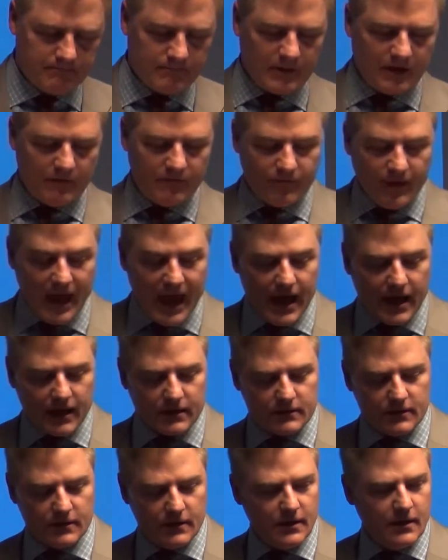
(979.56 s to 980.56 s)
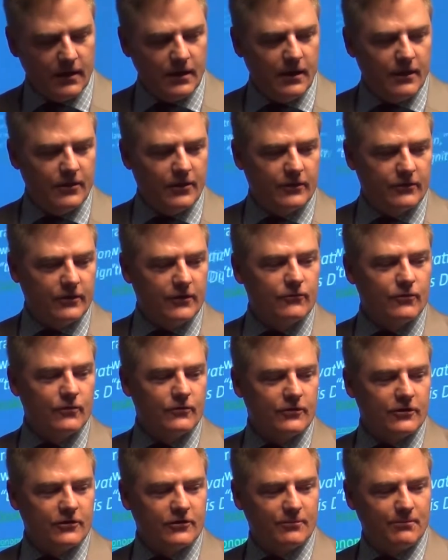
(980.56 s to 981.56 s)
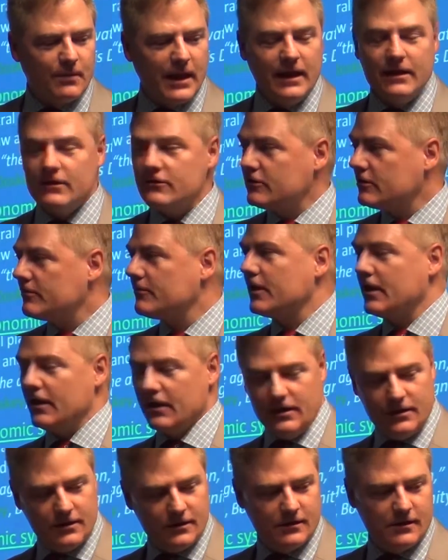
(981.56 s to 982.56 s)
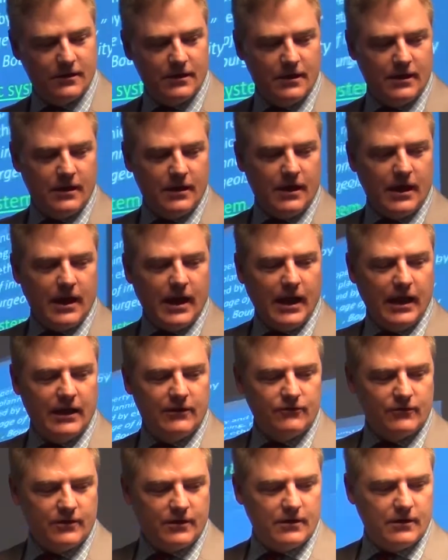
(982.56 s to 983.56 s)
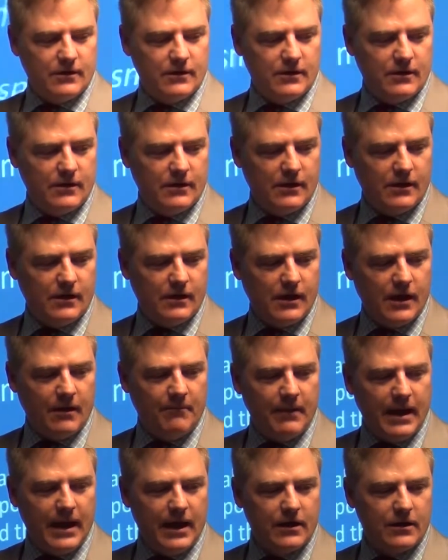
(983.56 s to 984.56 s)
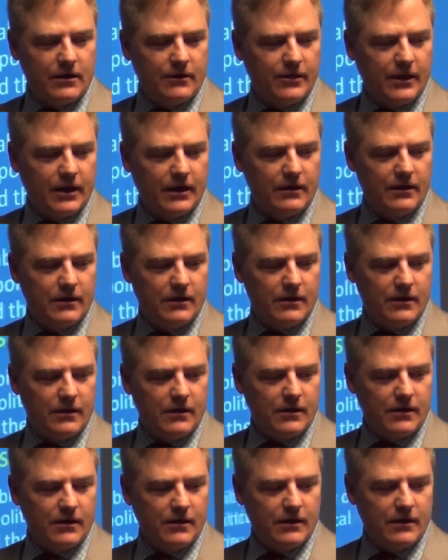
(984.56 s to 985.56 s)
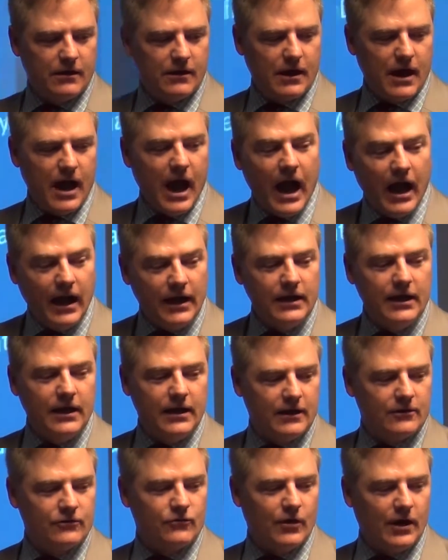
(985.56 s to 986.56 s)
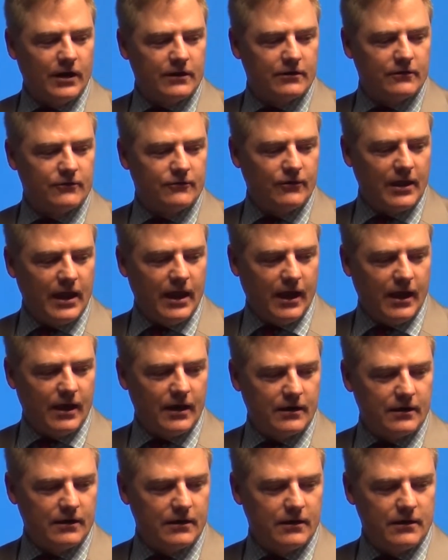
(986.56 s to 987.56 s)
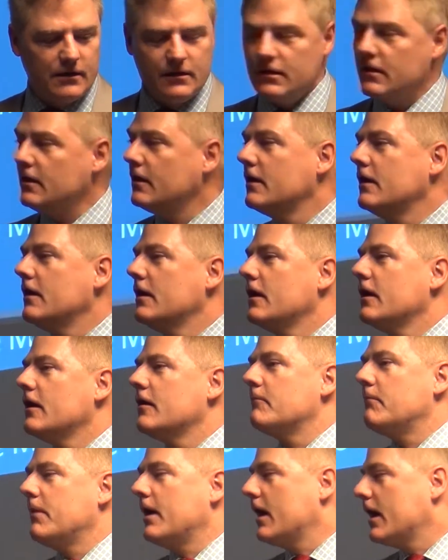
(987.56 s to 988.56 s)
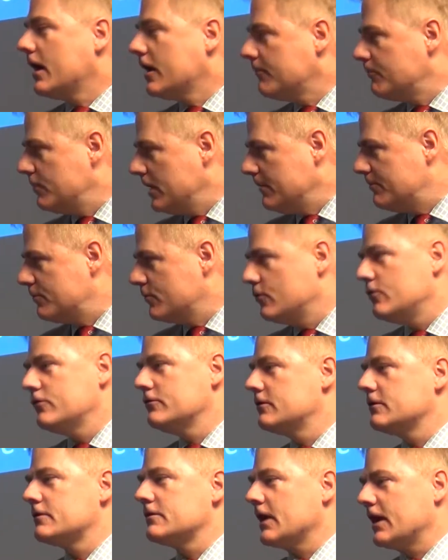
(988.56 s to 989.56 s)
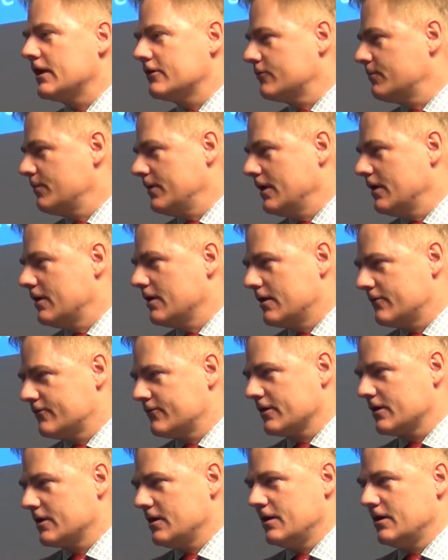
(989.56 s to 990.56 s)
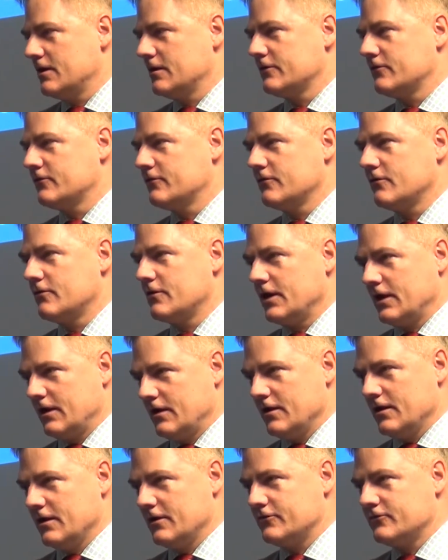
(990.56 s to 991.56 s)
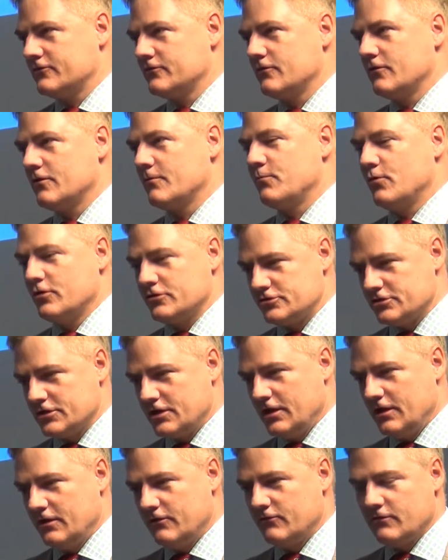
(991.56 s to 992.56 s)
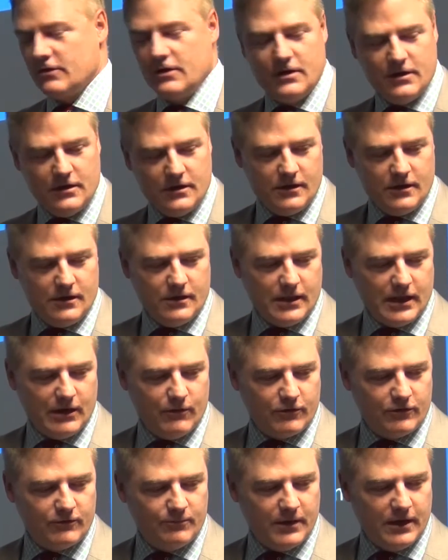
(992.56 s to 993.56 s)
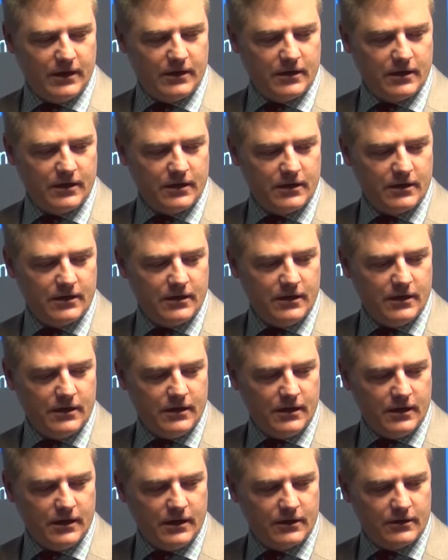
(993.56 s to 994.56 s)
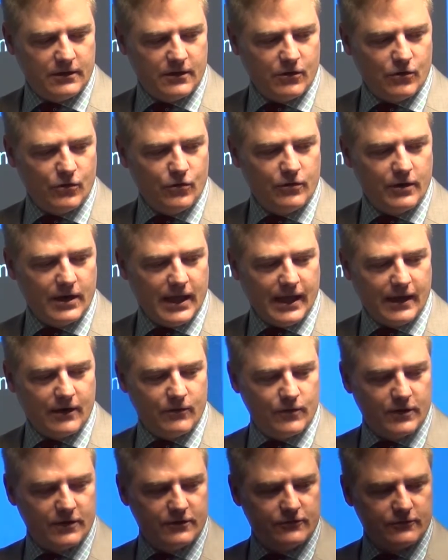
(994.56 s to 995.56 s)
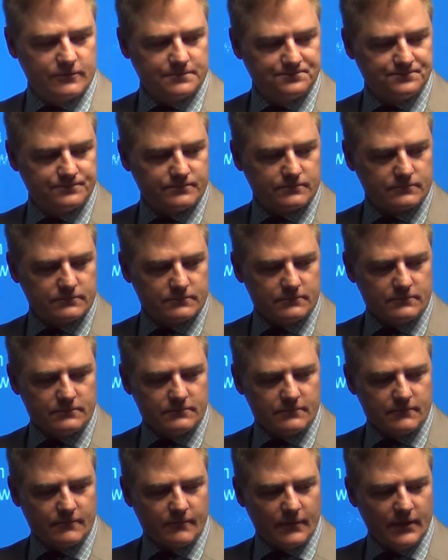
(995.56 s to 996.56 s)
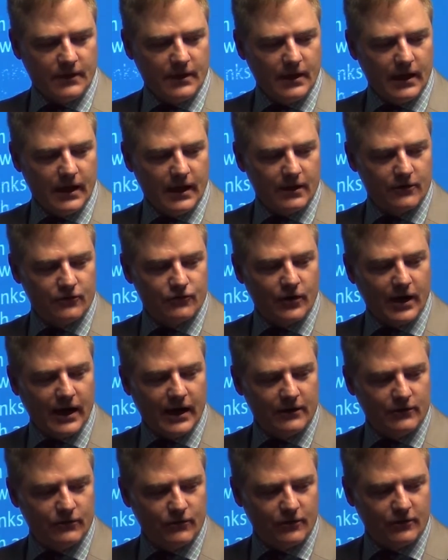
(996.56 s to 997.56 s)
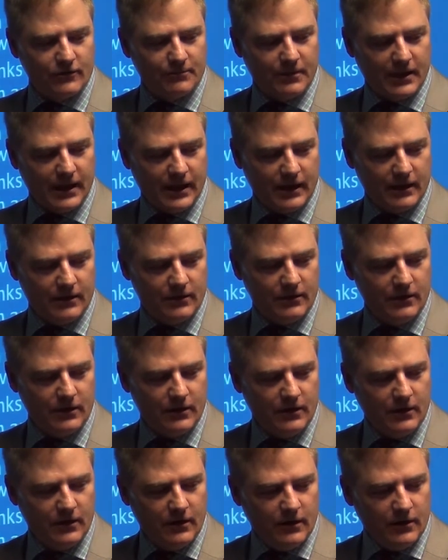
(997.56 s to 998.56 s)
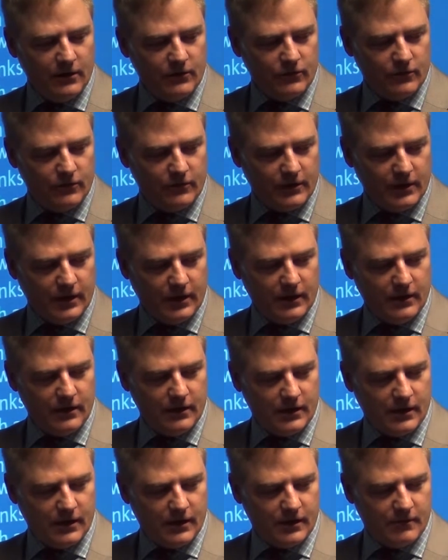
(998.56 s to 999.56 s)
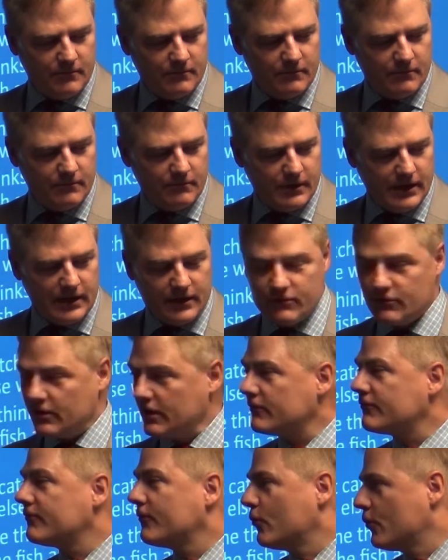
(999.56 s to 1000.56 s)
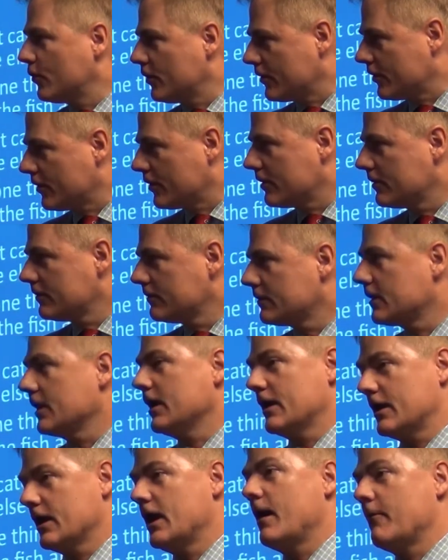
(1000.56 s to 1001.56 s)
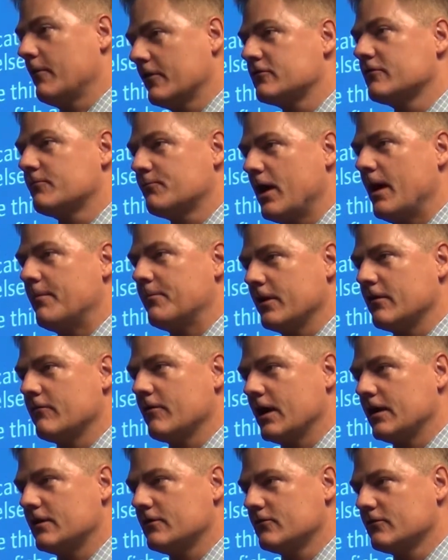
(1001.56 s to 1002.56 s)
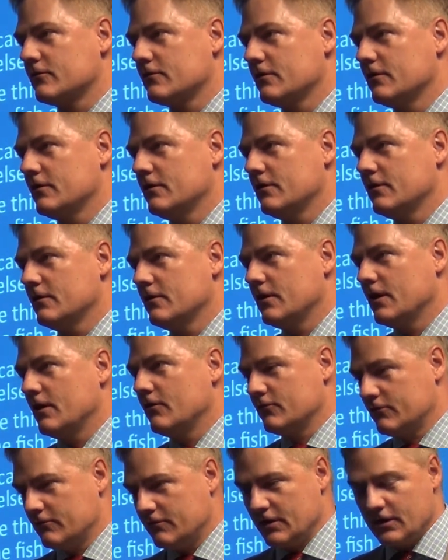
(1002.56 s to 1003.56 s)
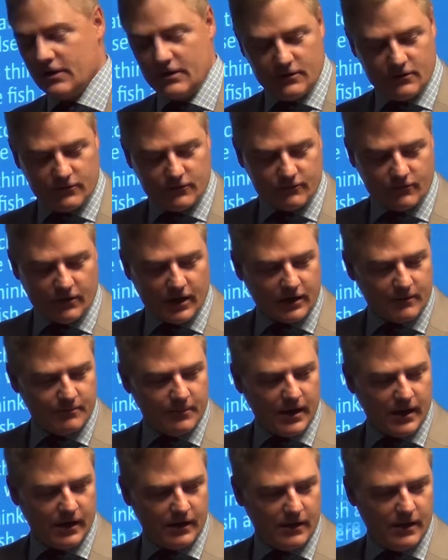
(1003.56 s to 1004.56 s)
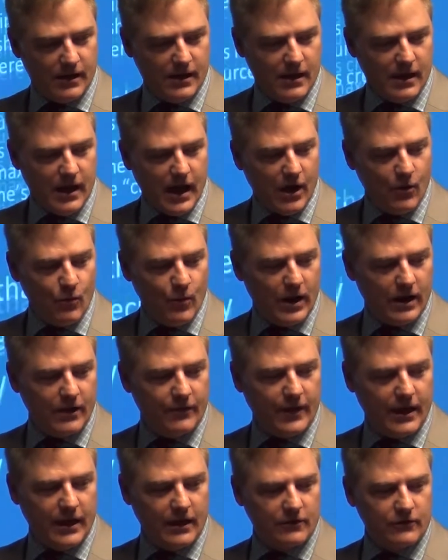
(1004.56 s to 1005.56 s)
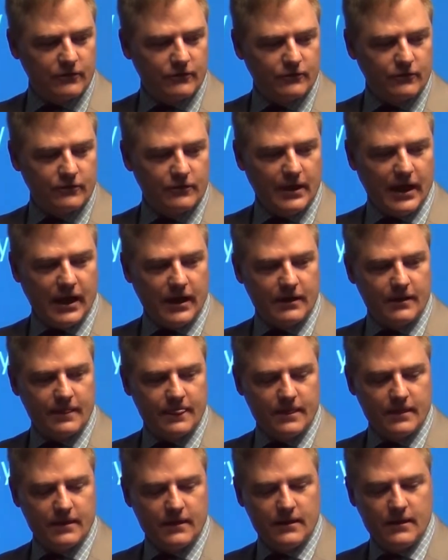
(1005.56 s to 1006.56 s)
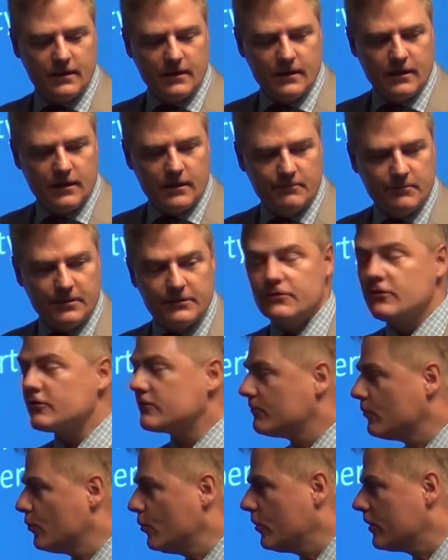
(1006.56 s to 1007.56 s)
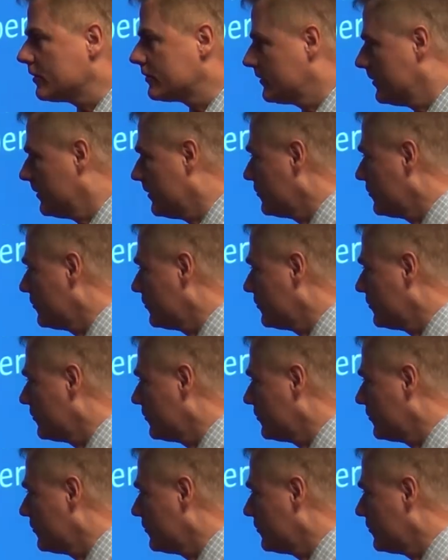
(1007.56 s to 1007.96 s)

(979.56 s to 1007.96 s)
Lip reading: fact that this was explained to me as a matter that I needed to understand by people who did not speak Afrikaans or English or Portuguese. They were speaking in their own language and trying to explain to the ignorant foreigner the economics of property rights. I was really struck by how well they understood that. But there's more